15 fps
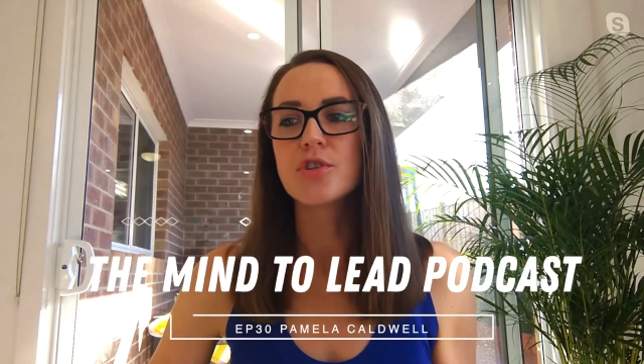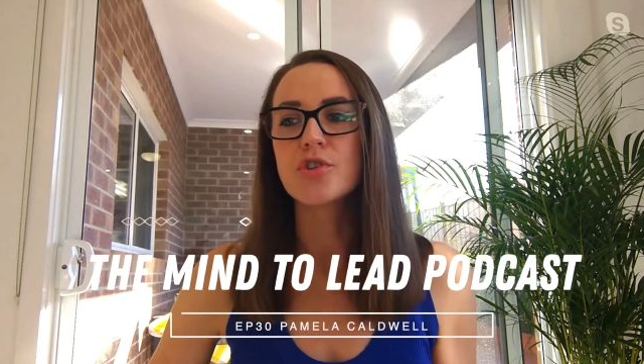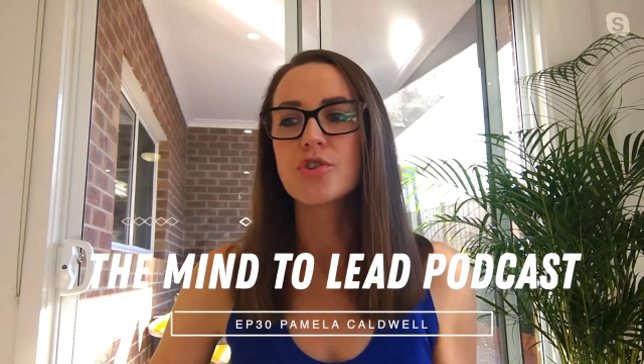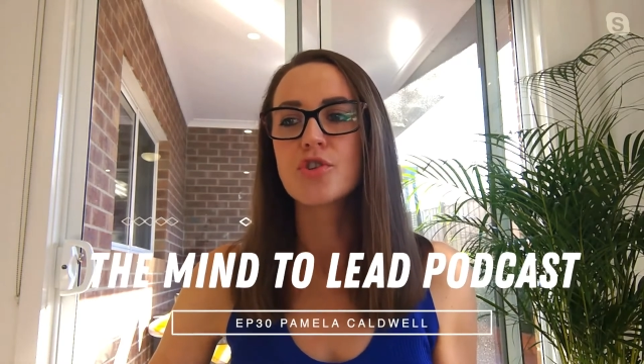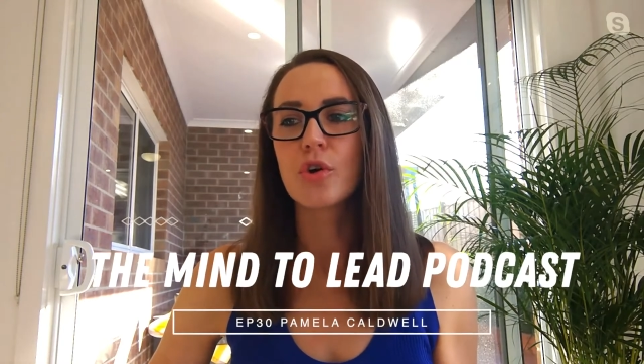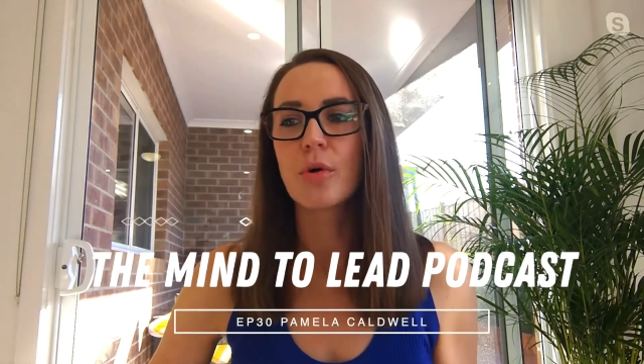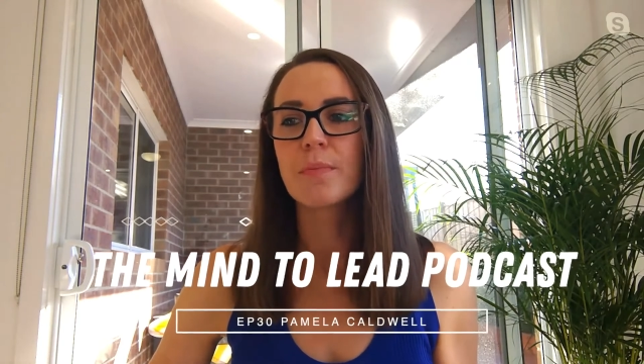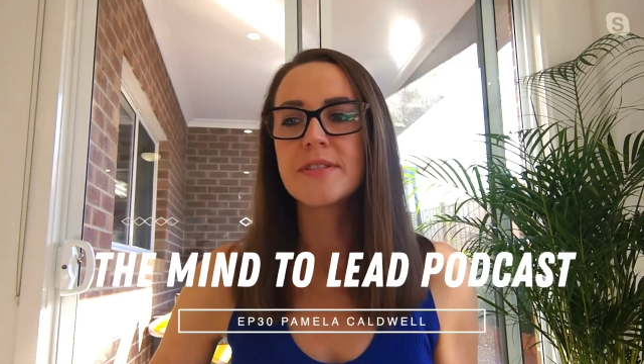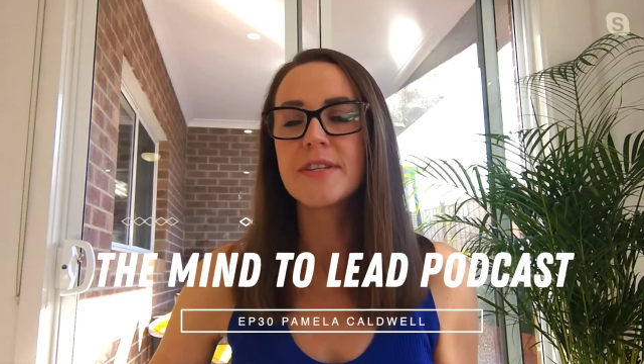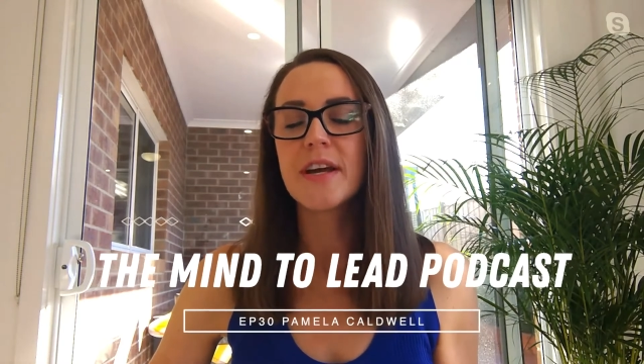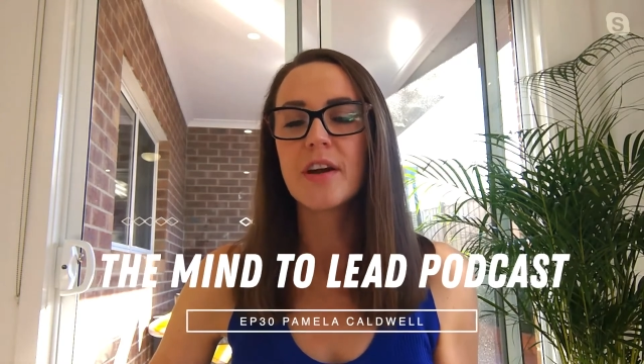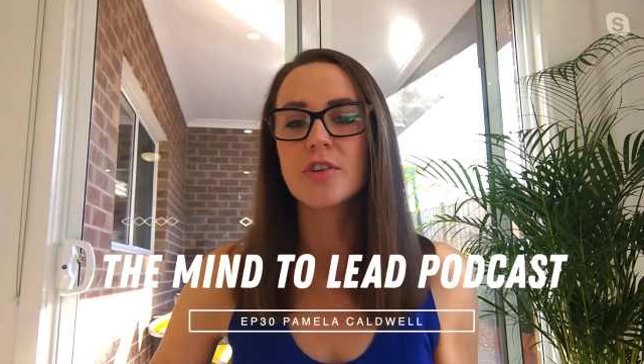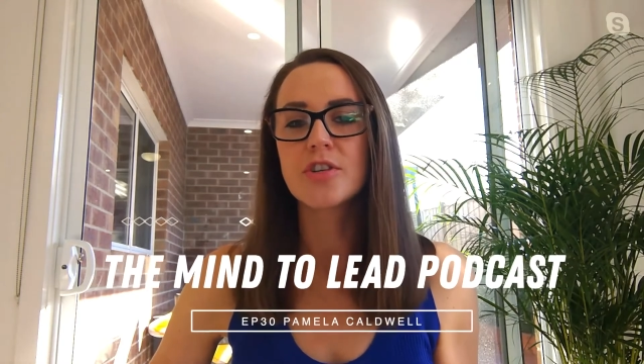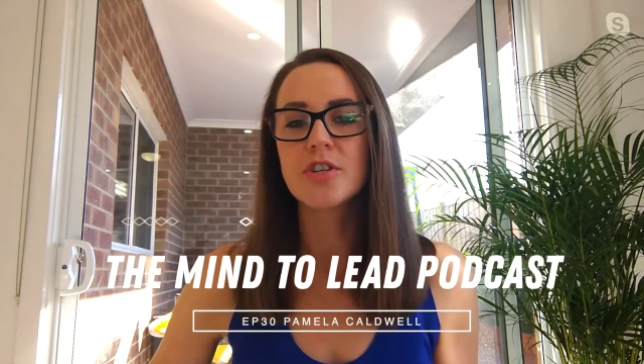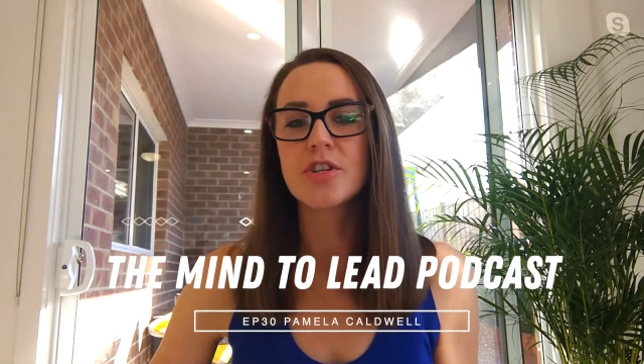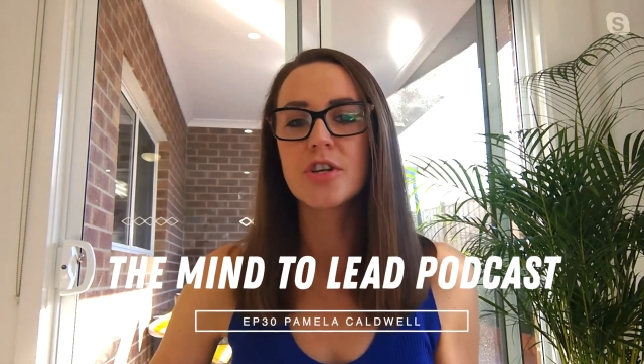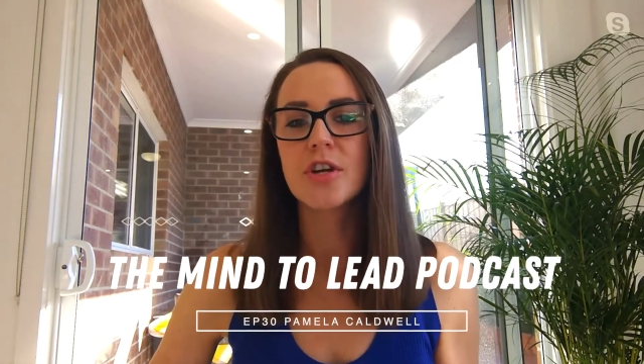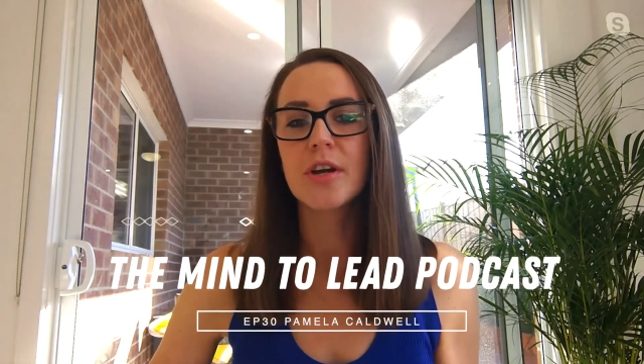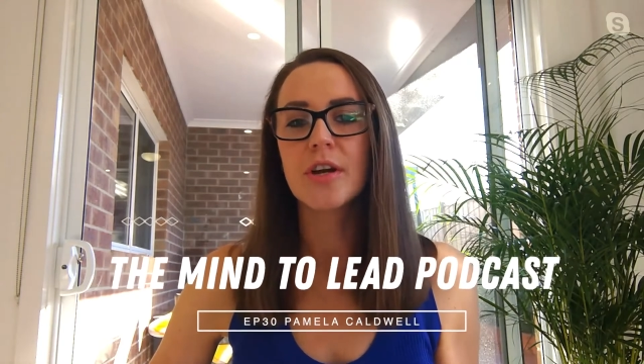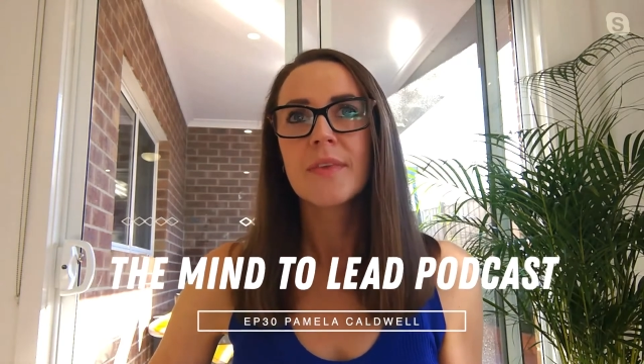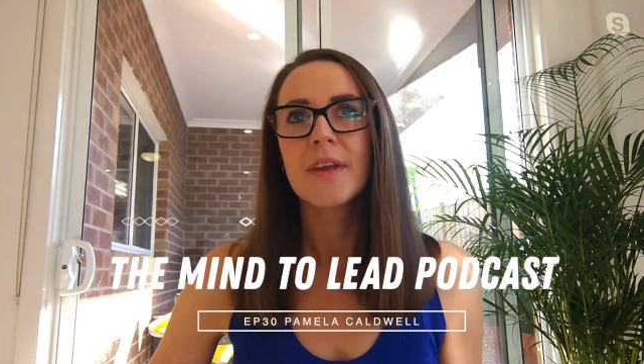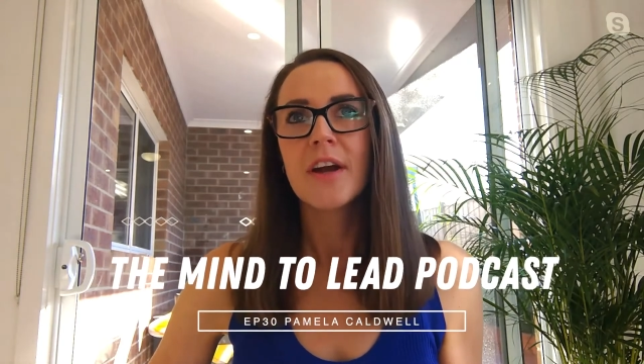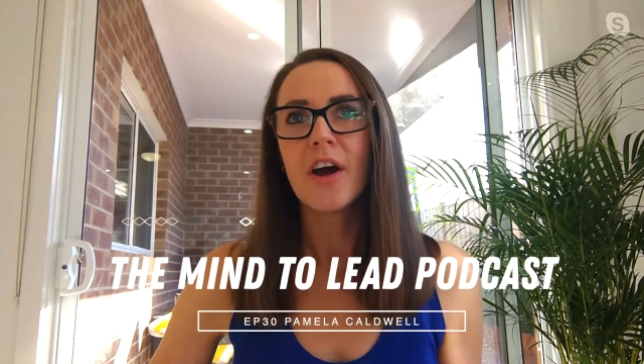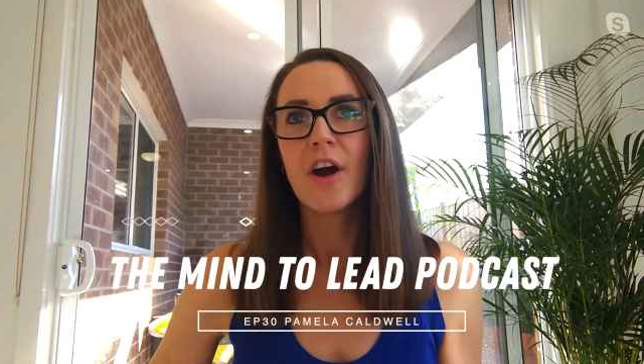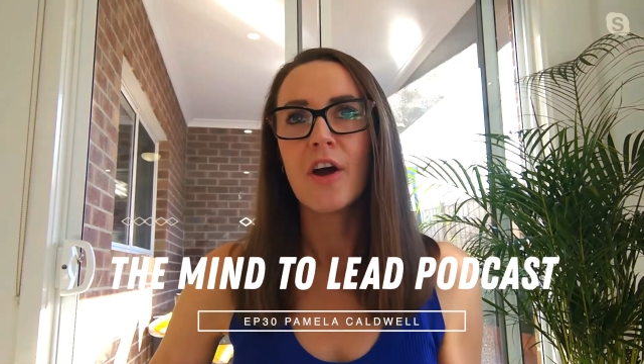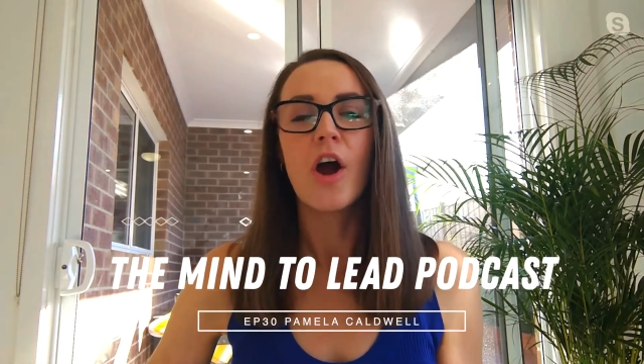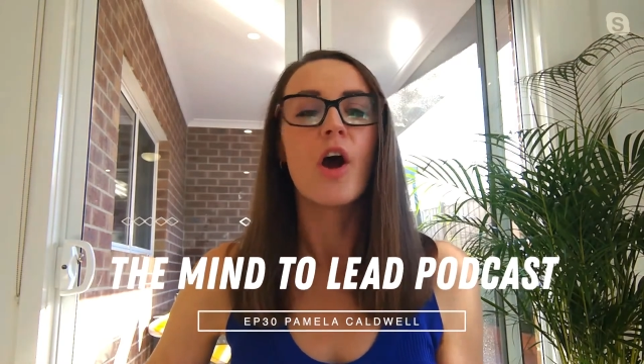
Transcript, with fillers: your job search are, are